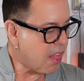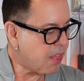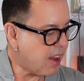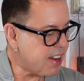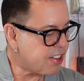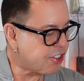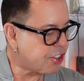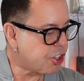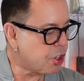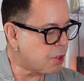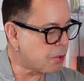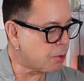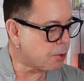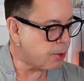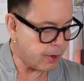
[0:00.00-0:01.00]
that is
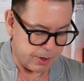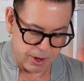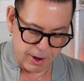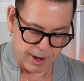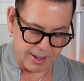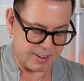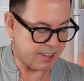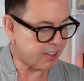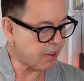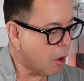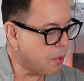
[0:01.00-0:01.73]
sure to turn heads.